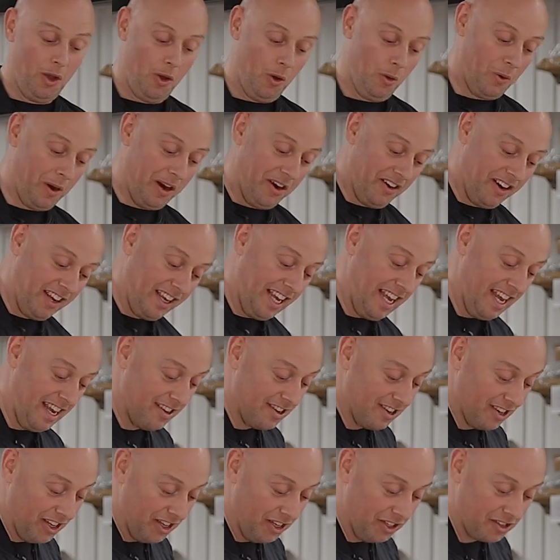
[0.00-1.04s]
where a
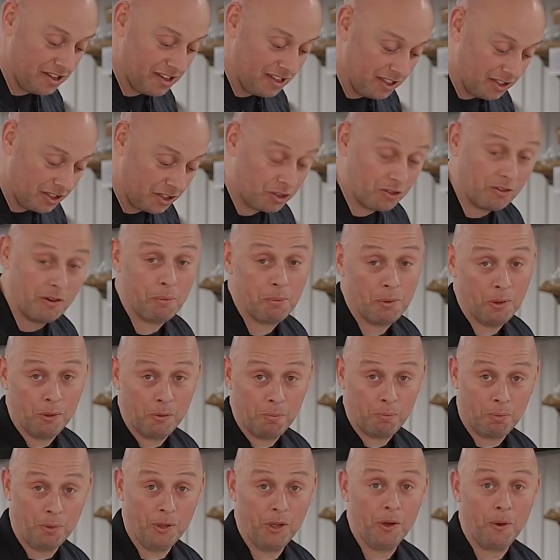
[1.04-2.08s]
kid had
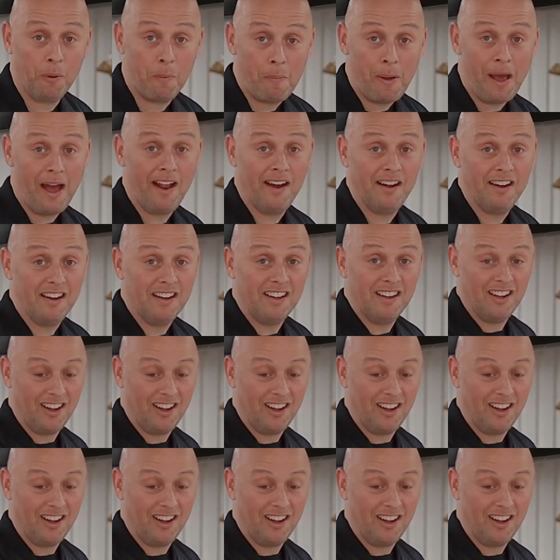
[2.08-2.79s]
scribbled blue pen